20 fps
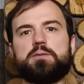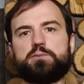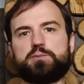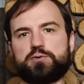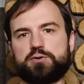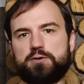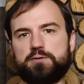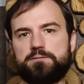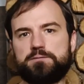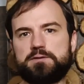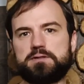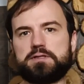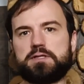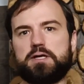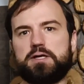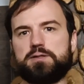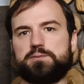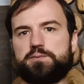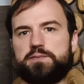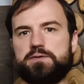profit,
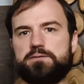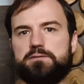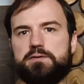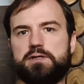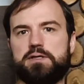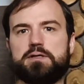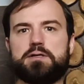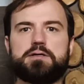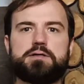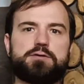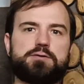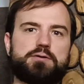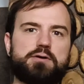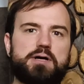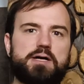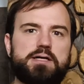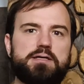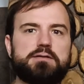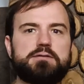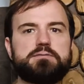NPV,
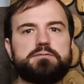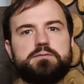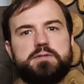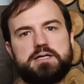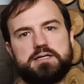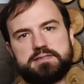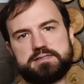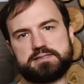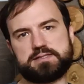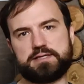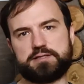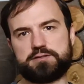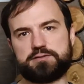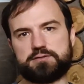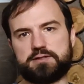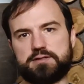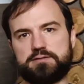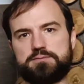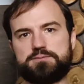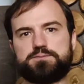ROI,
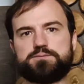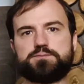etc.